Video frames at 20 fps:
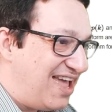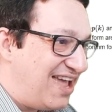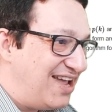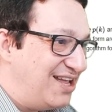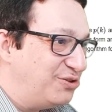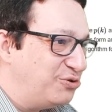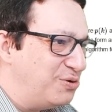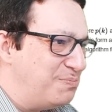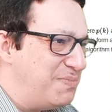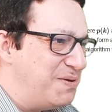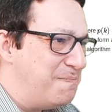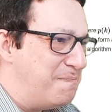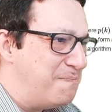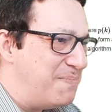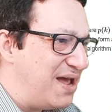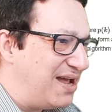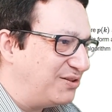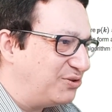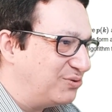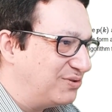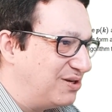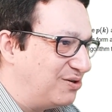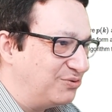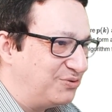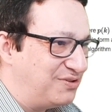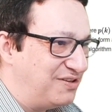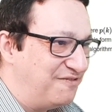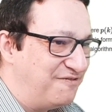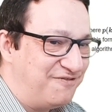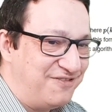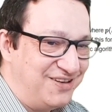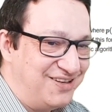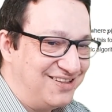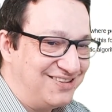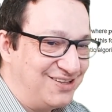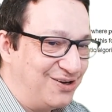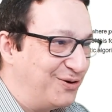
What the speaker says: It would be bad to go to infinity,